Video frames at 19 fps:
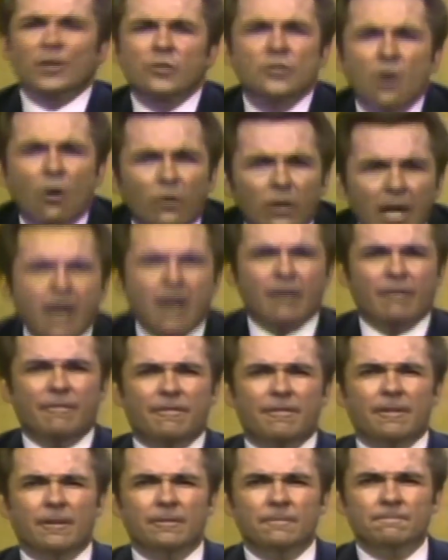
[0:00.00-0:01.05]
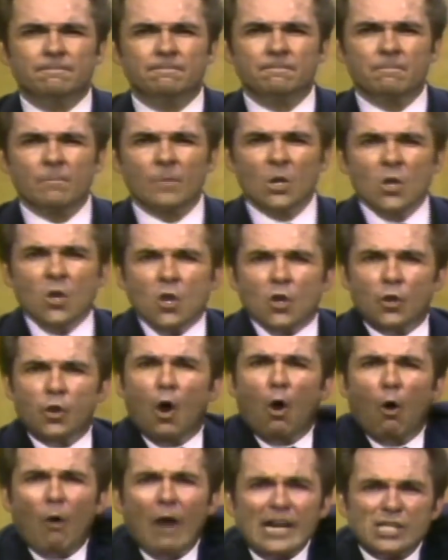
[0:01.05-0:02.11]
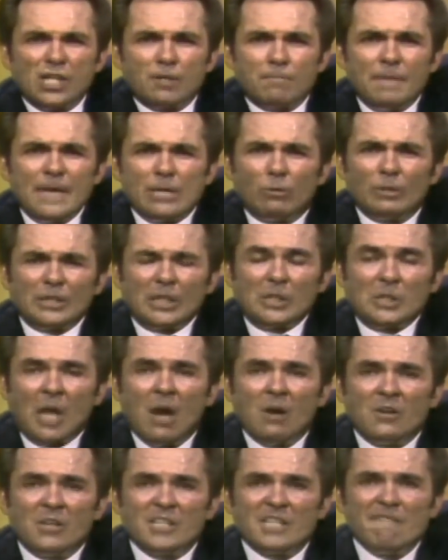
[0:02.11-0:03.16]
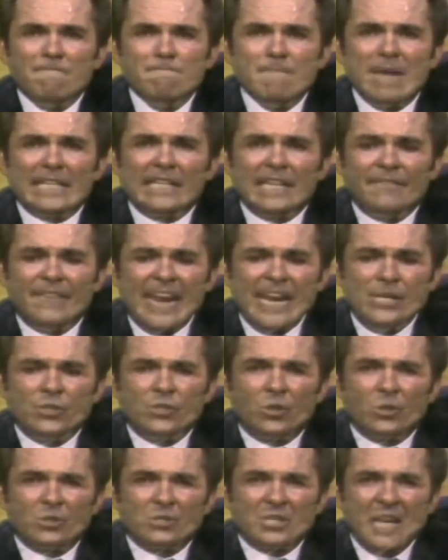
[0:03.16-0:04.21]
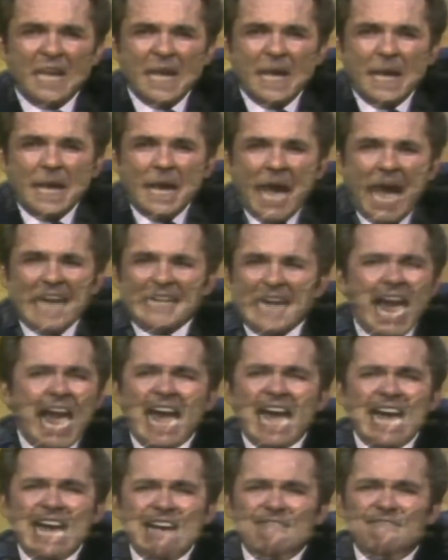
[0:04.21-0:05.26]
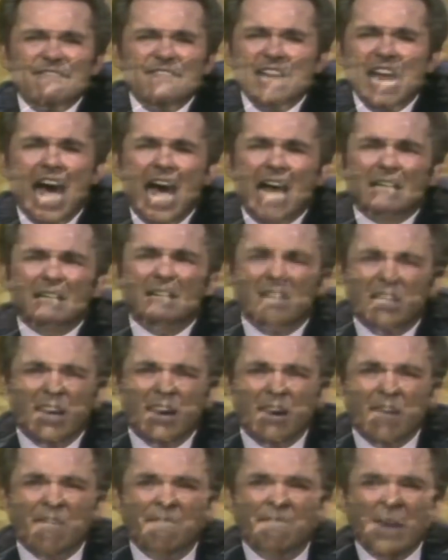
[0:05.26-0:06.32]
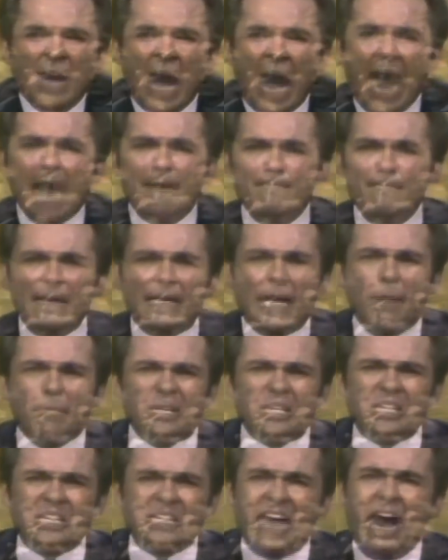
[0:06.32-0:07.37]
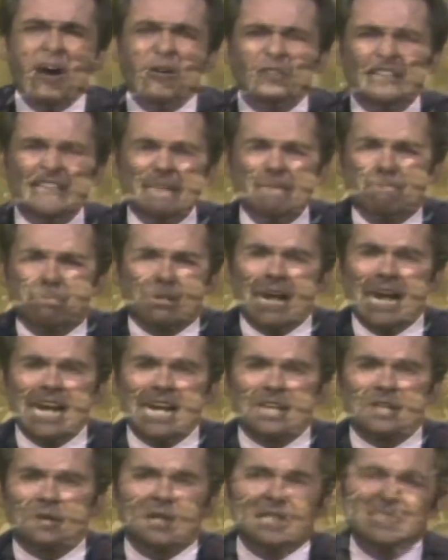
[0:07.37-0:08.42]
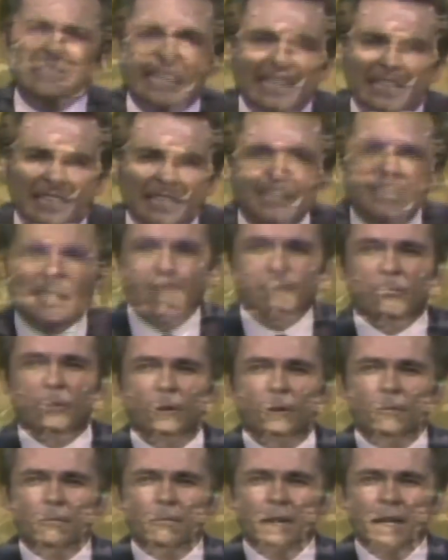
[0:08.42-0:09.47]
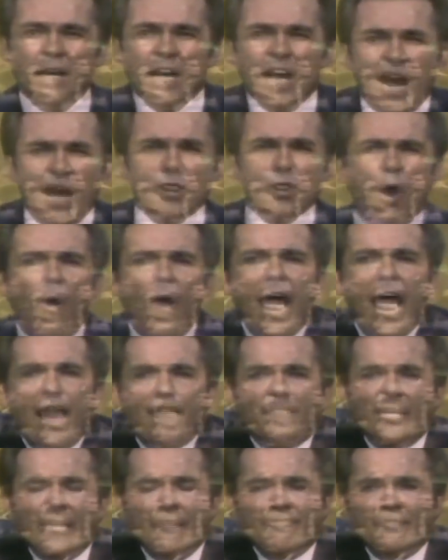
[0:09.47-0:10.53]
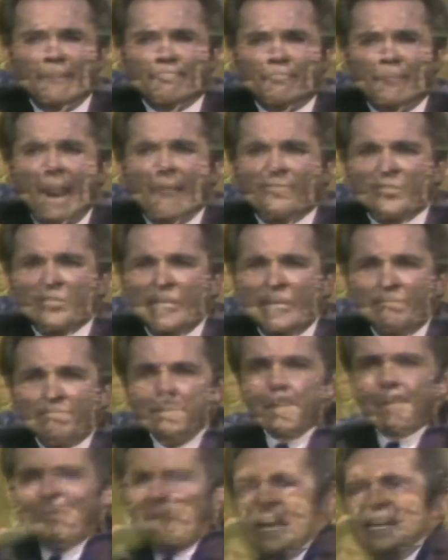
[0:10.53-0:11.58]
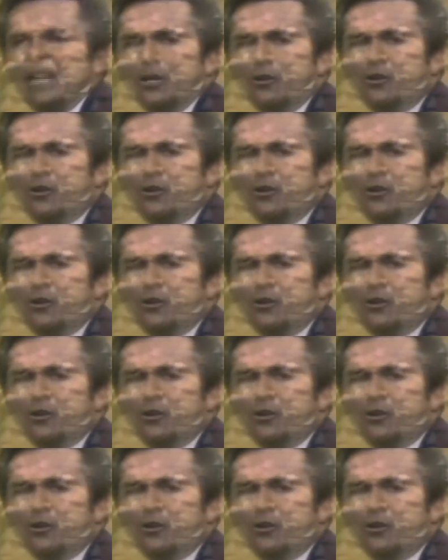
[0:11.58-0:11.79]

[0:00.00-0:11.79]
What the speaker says: there's no love. Though I speak with the tongues of men and of angels and have not love, I'm become a sounding brass or a tinkling cymbal. And though I have the gift of prophecy and